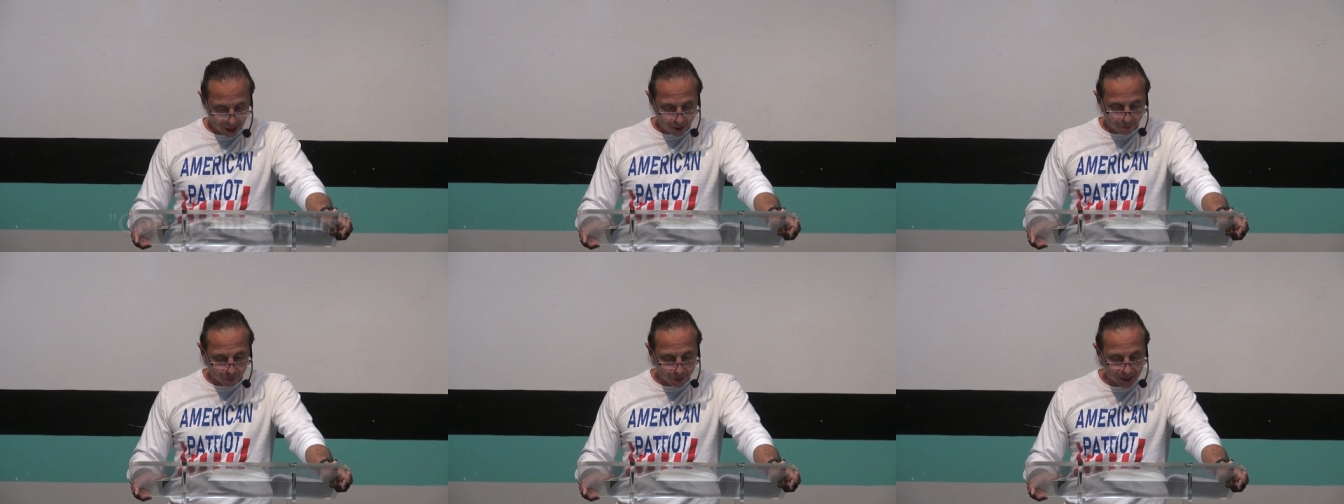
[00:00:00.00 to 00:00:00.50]

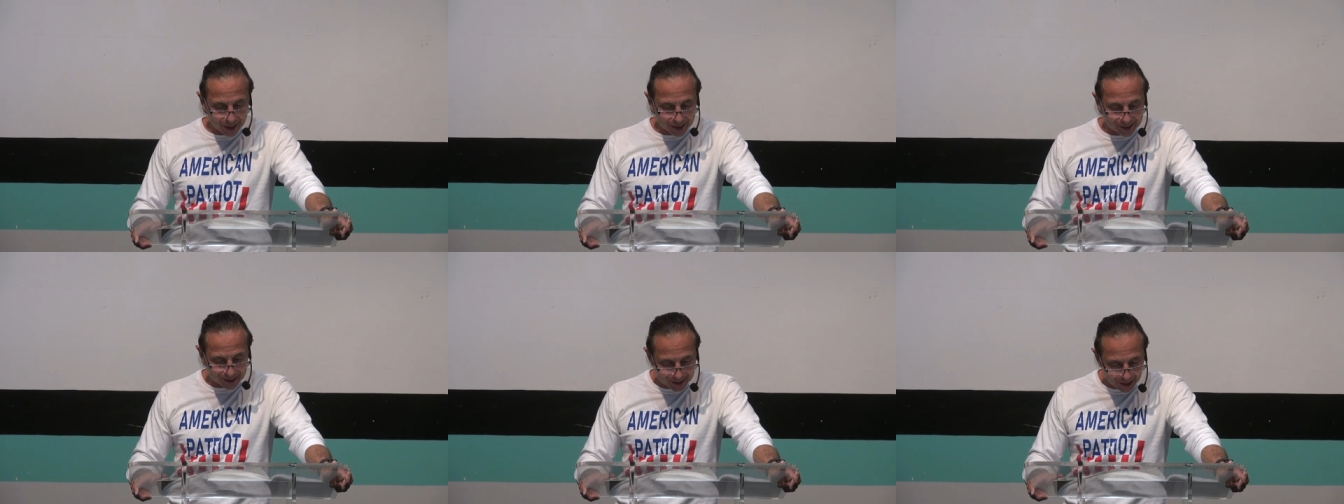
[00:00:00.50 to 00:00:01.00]
For his
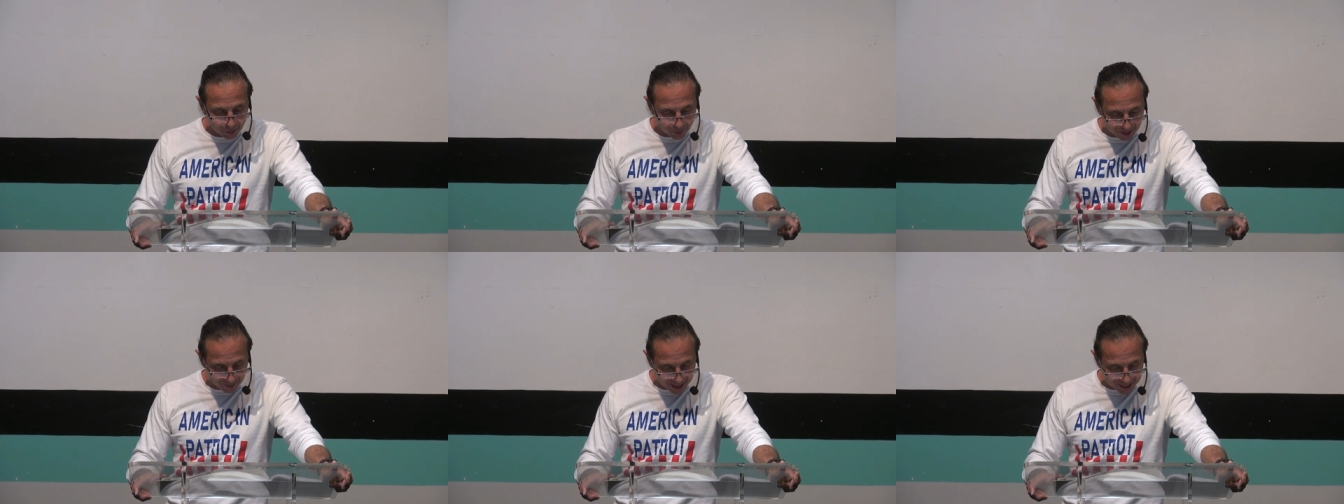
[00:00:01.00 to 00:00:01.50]
seed
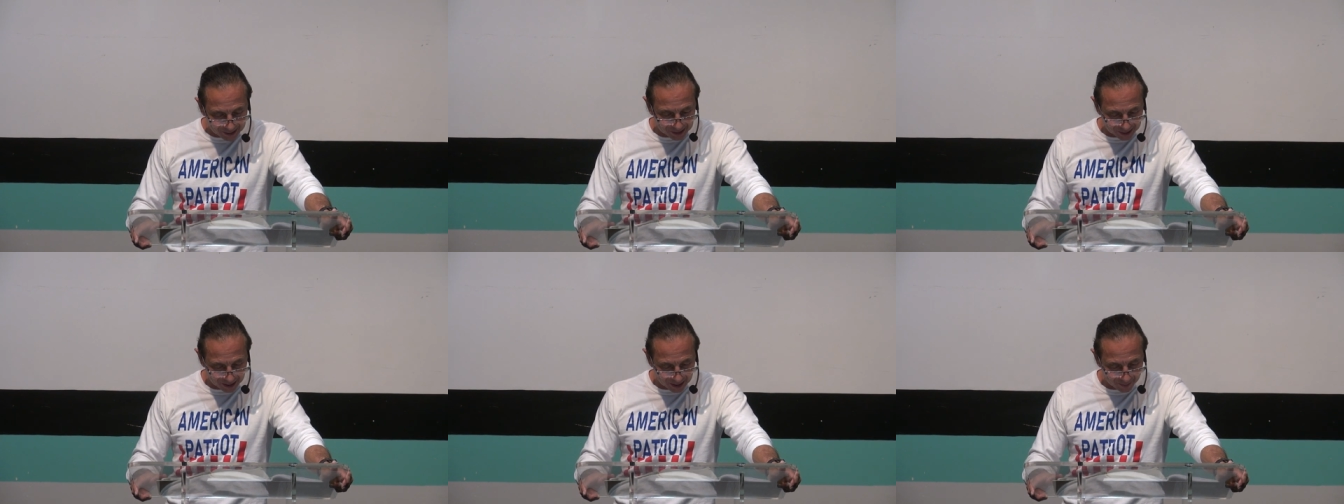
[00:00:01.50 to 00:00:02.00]
remains
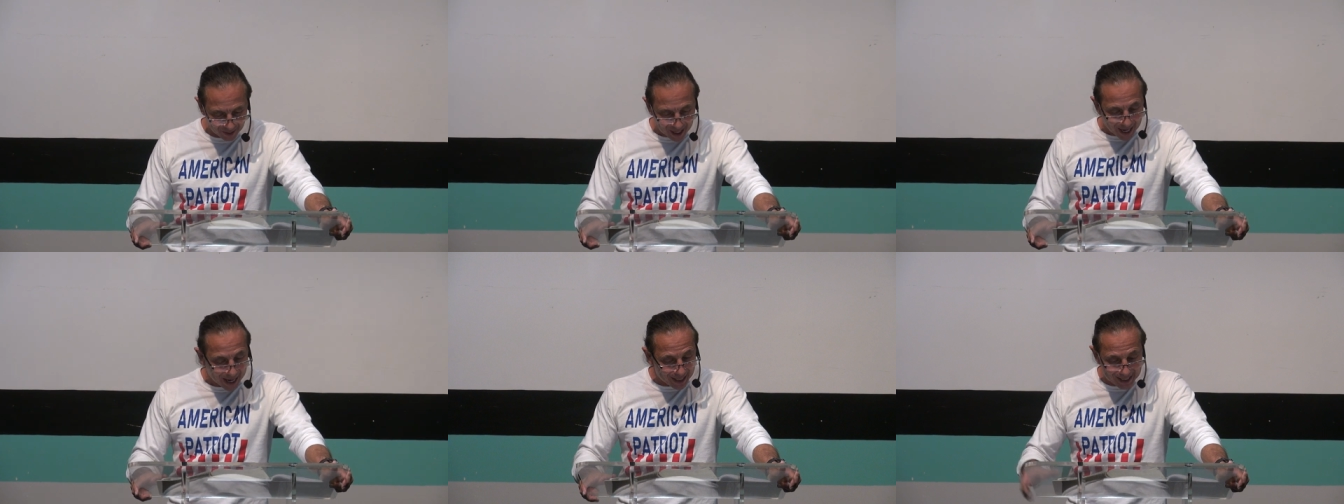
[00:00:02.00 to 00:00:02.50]
in him,
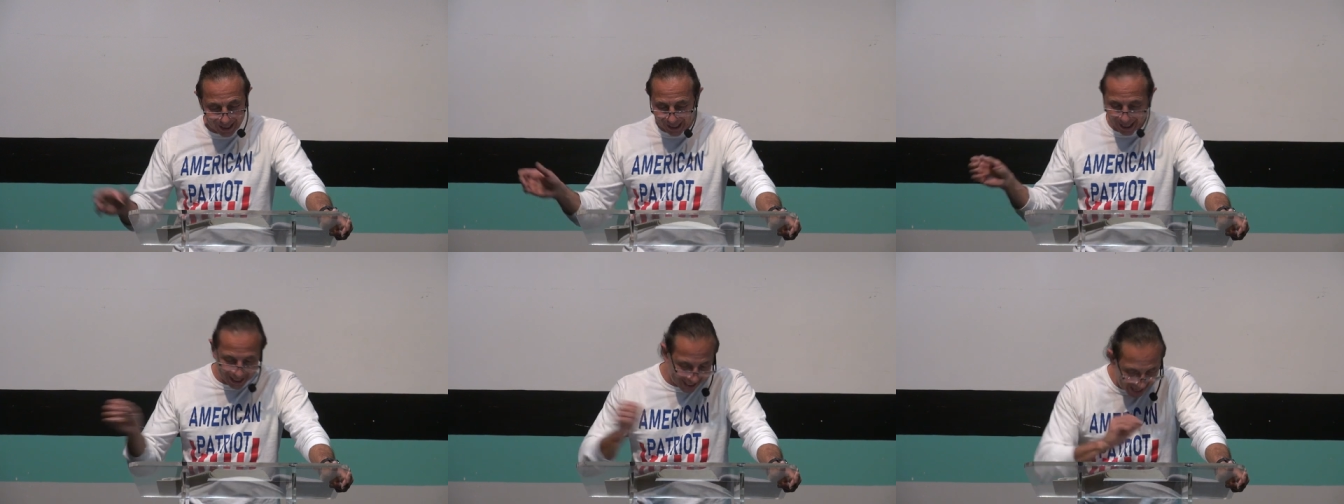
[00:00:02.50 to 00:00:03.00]
and he
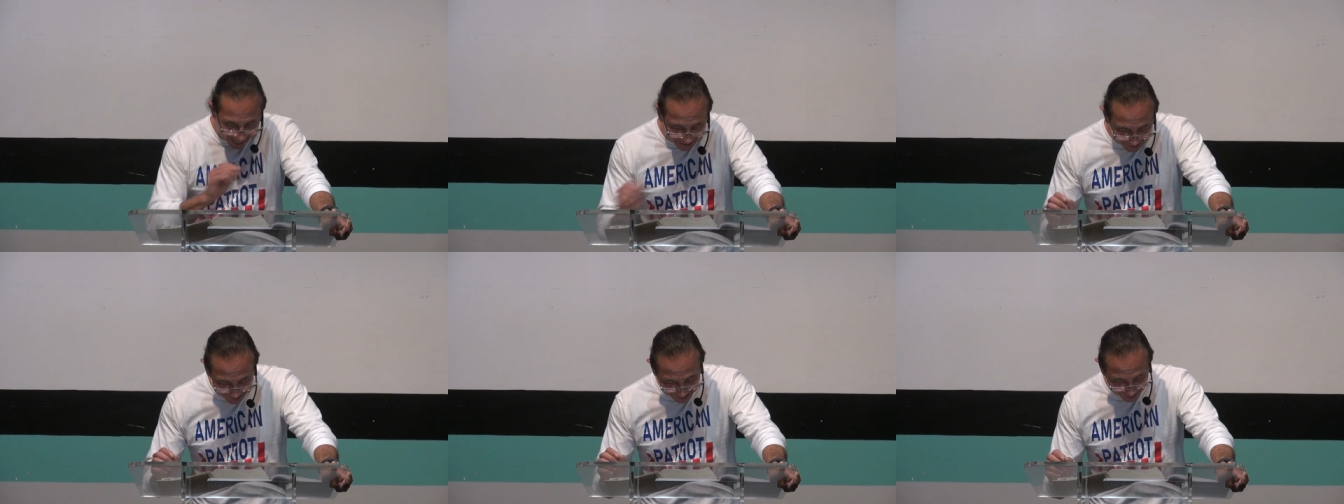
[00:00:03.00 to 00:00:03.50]

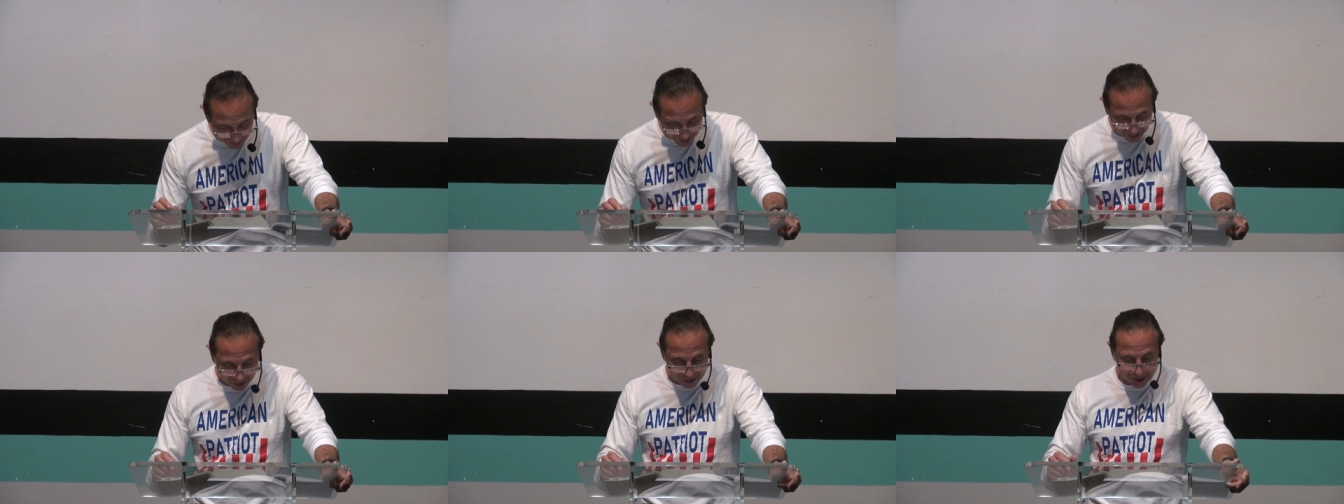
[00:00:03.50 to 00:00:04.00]
cannot sin
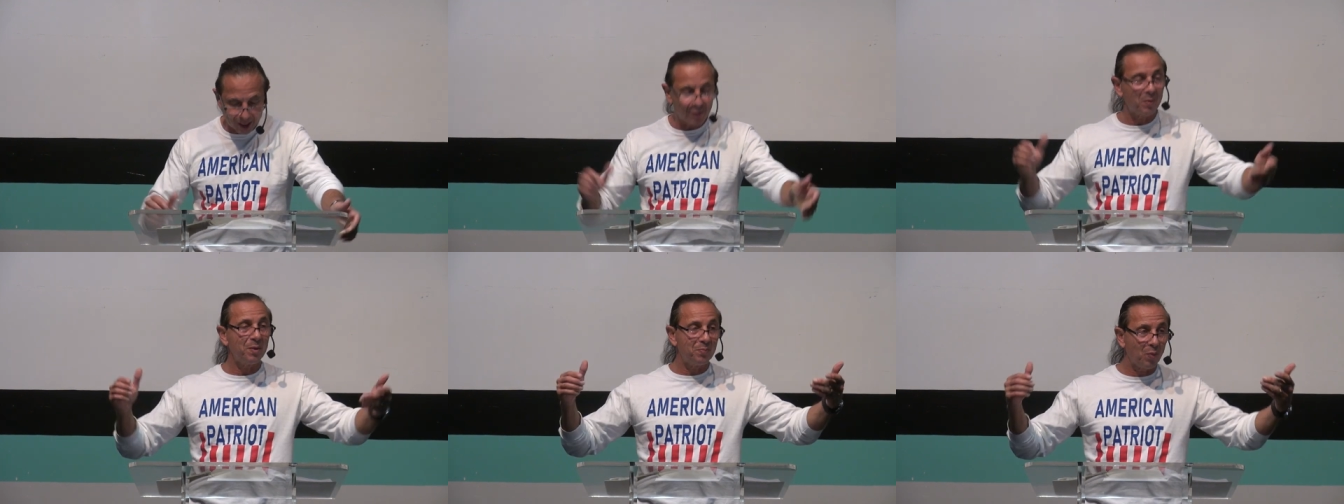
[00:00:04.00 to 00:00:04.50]
because he has
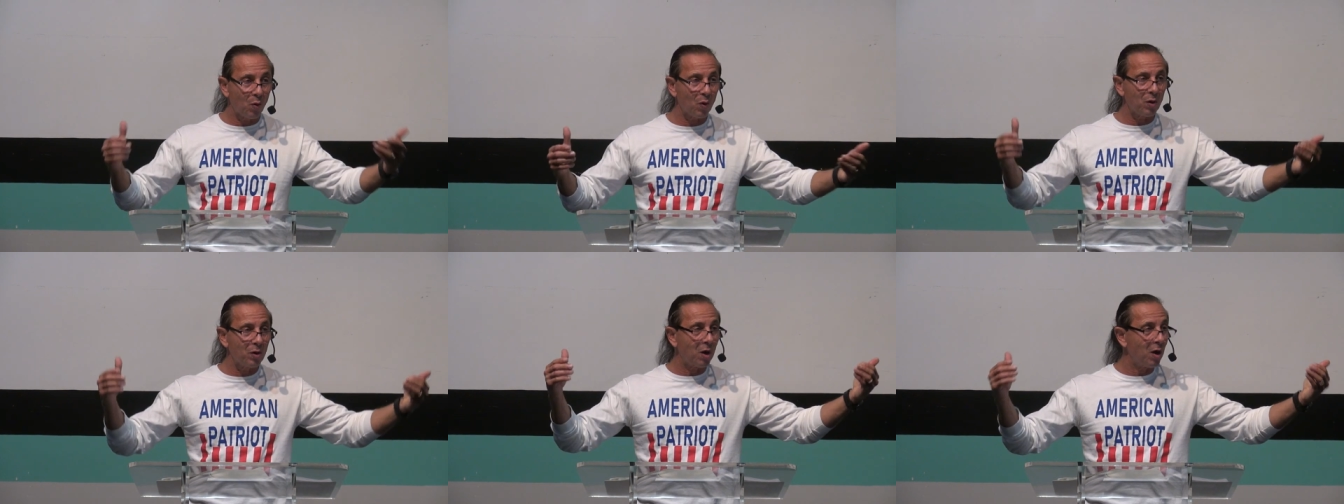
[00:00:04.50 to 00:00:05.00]
been
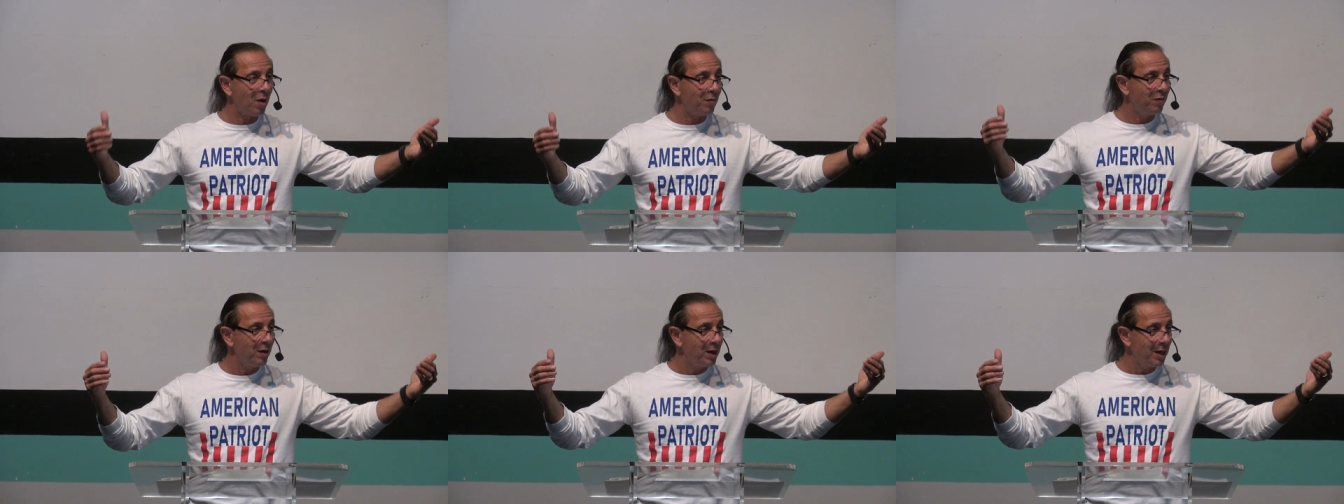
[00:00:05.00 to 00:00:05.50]
born of